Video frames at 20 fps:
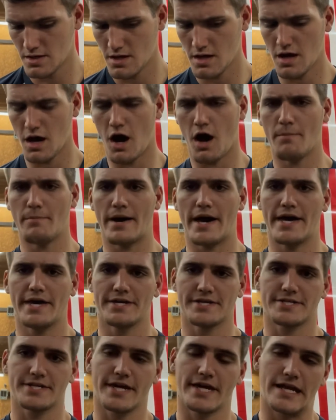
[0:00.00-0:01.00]
my
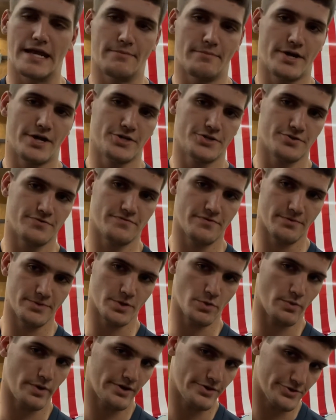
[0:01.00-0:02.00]
S10, I measured from the
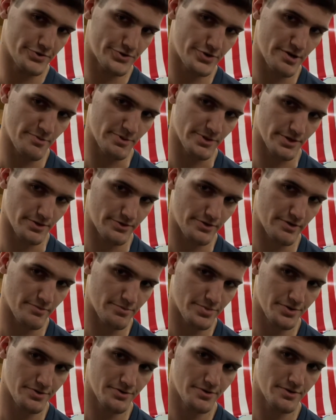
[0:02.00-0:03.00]
weather stripping
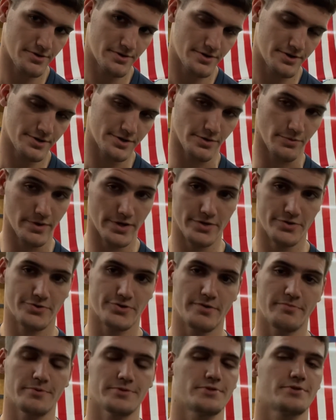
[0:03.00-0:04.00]
lip to weather
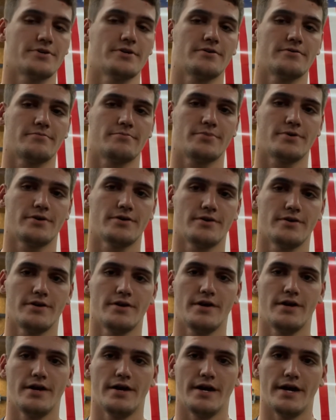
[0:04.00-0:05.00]
stripping lip
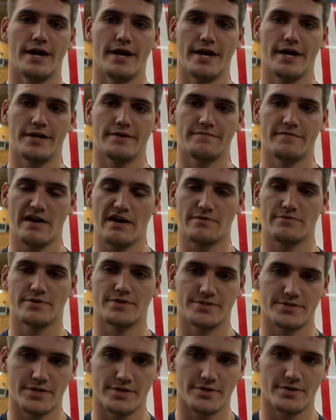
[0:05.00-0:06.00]
and found the
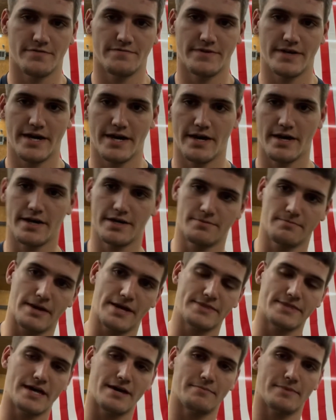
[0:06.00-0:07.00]
center of that and
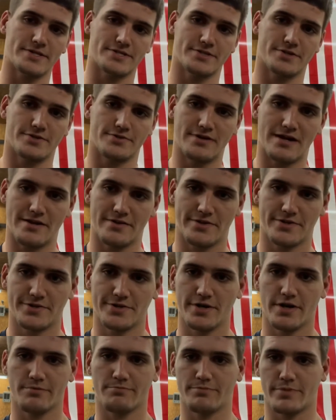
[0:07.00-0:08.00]
made that my center line of the
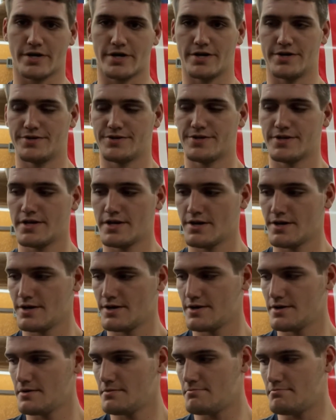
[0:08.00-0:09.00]
truck, because
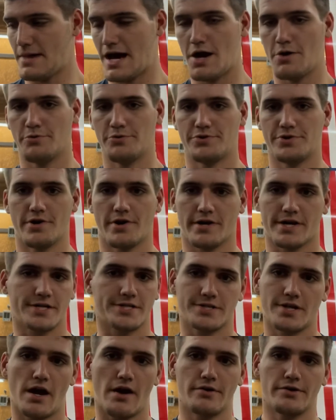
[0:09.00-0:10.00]
my old truck
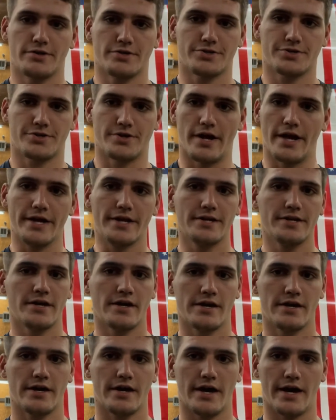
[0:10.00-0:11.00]
is not real straight
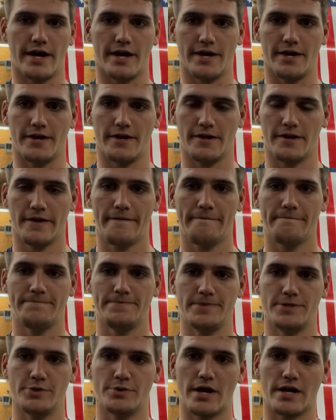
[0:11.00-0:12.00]
and
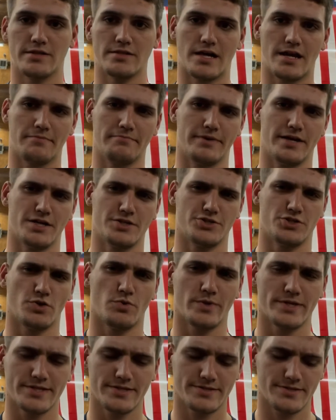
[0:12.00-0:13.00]
you got a lot of bent
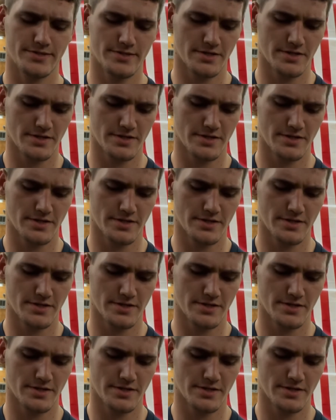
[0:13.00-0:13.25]
joints